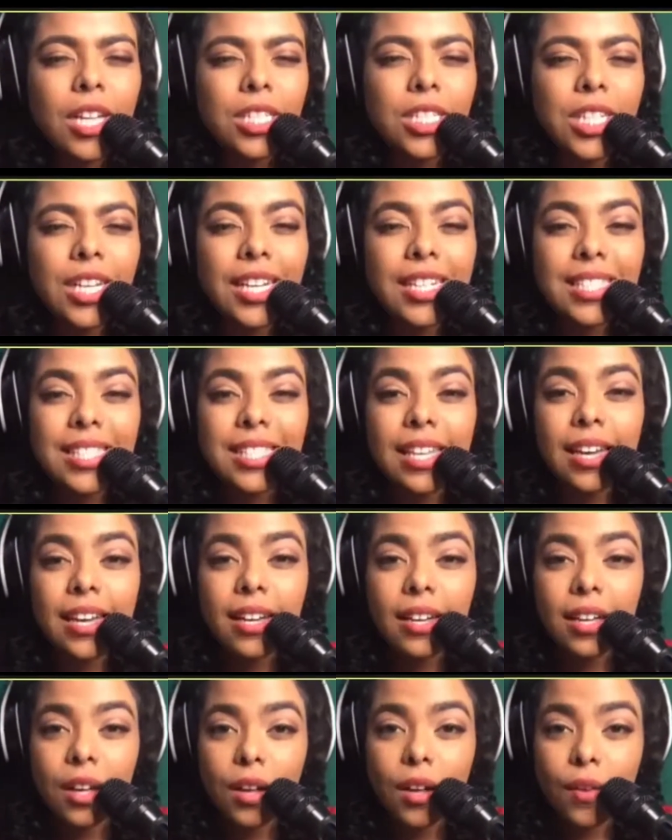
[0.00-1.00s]
Just
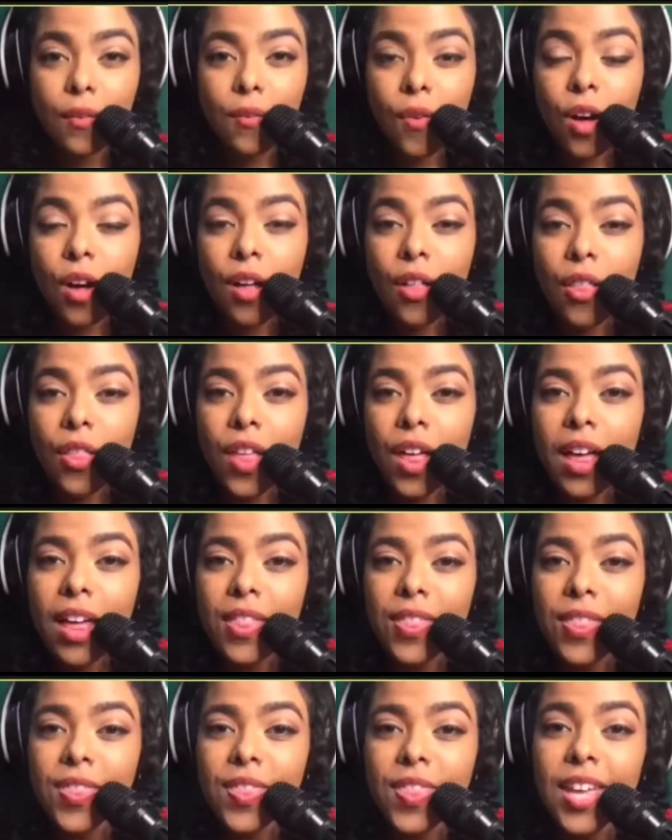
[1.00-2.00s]
think of all
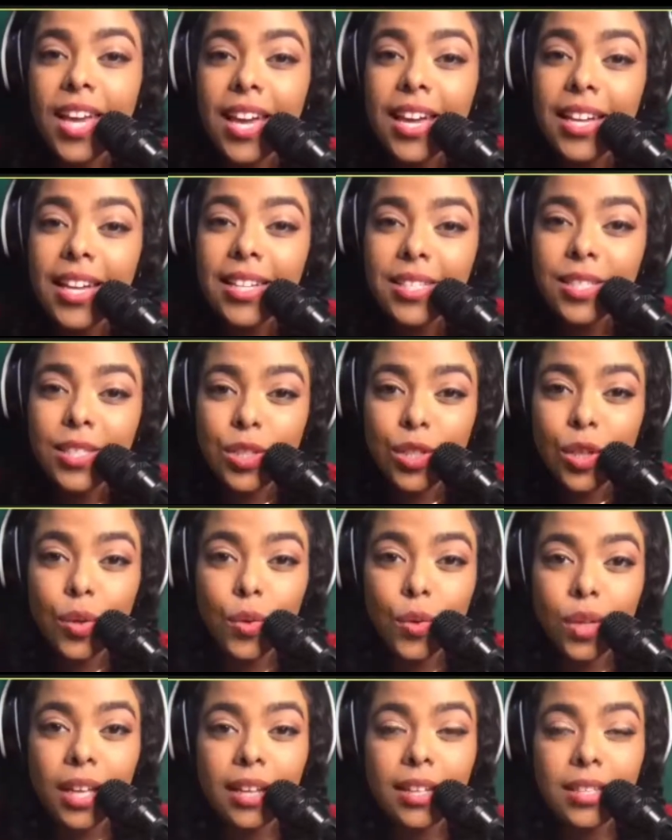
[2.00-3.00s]
the things
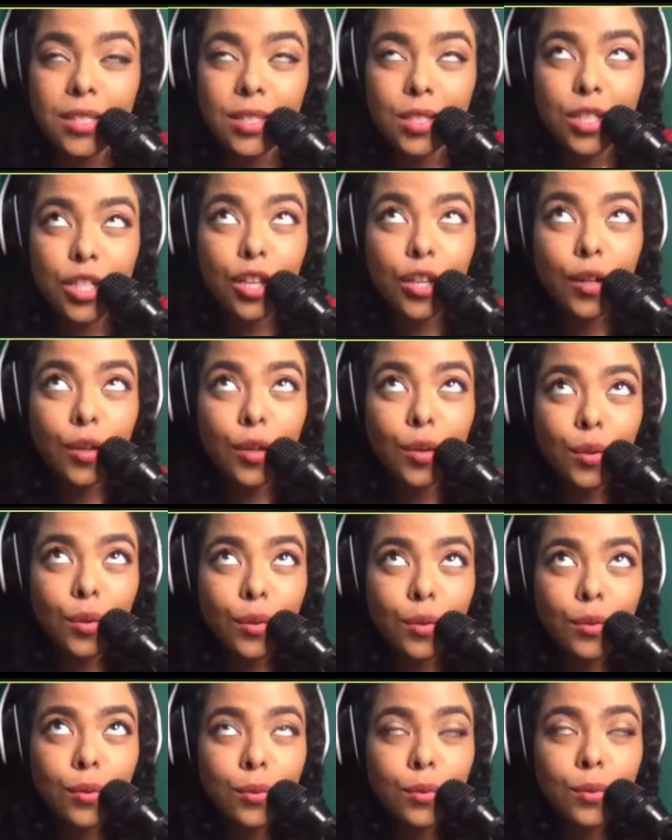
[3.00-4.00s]
you can
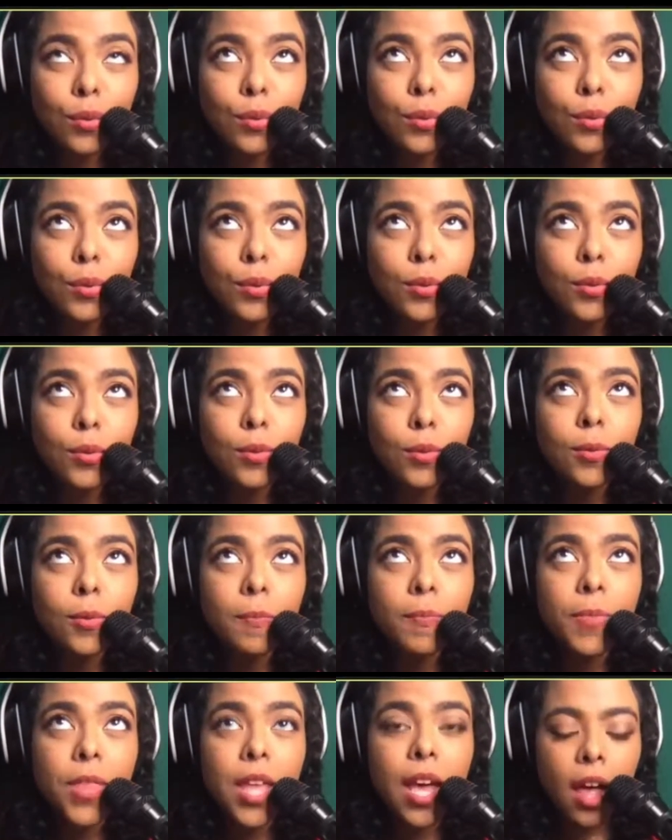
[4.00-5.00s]
do.